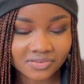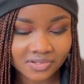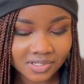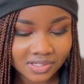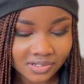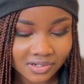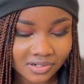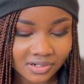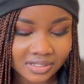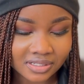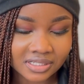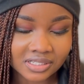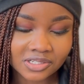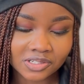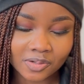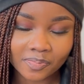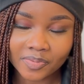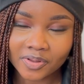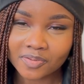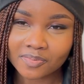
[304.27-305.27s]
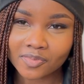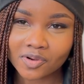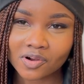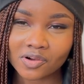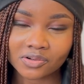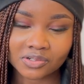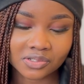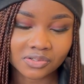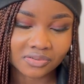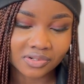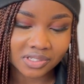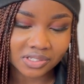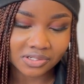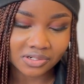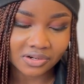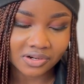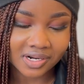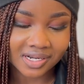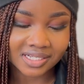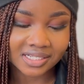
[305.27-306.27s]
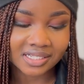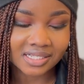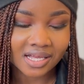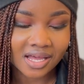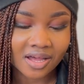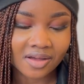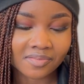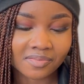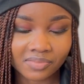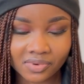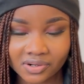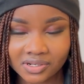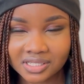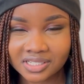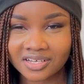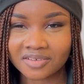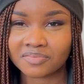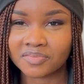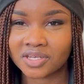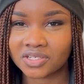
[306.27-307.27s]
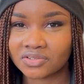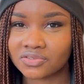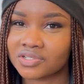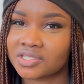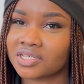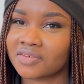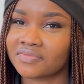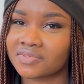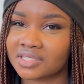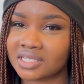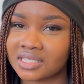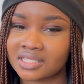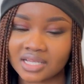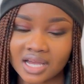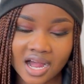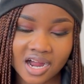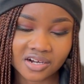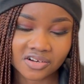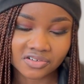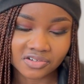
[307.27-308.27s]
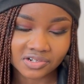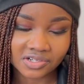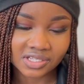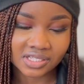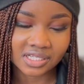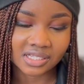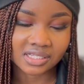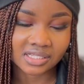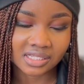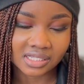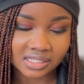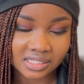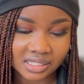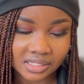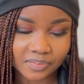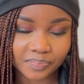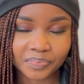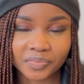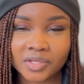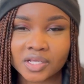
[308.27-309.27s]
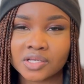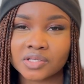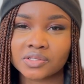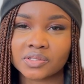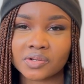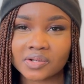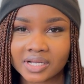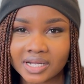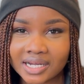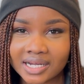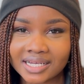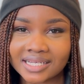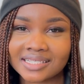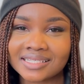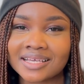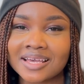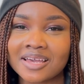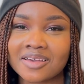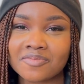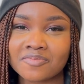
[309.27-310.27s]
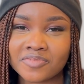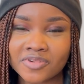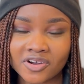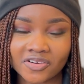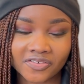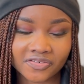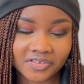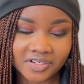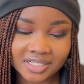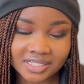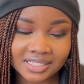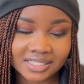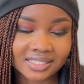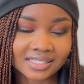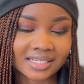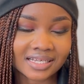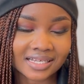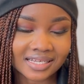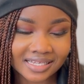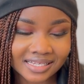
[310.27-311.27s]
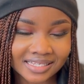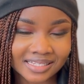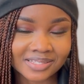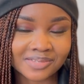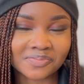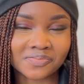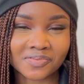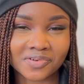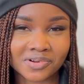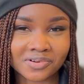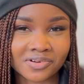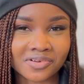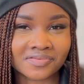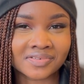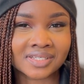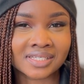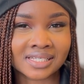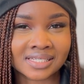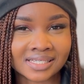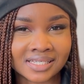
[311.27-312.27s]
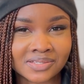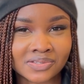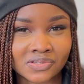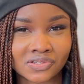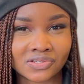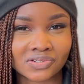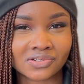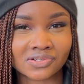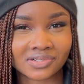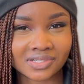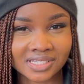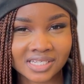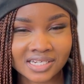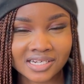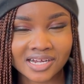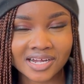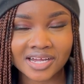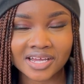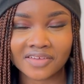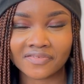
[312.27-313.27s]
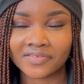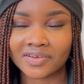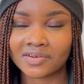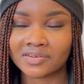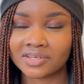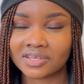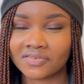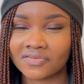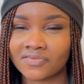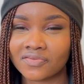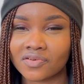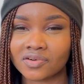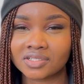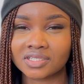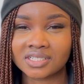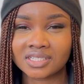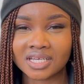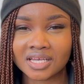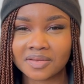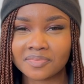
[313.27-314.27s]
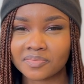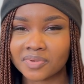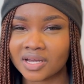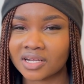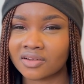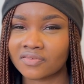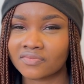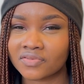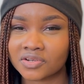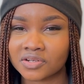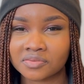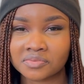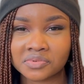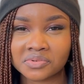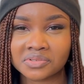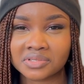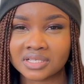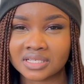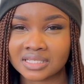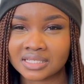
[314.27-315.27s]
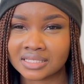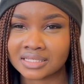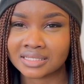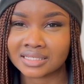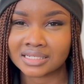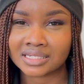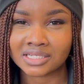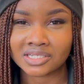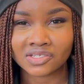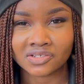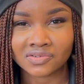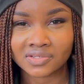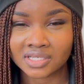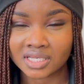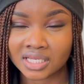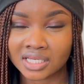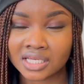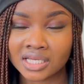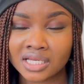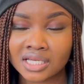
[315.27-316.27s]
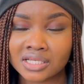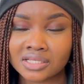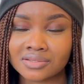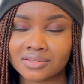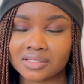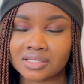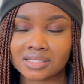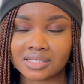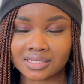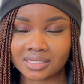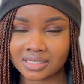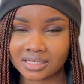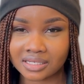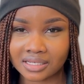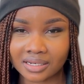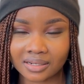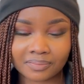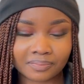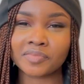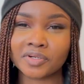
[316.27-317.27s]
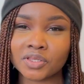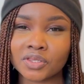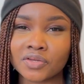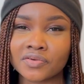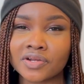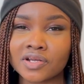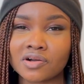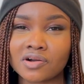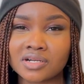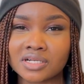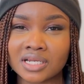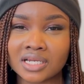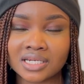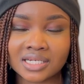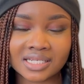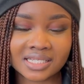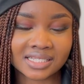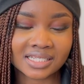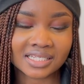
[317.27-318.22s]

stores, shopping malls, restaurants, bus and metro services across the city. So guys, Belfast is one of the cities you should consider if you're looking for cheap and affordable cities in the UK to stay in. Number 3 on the list,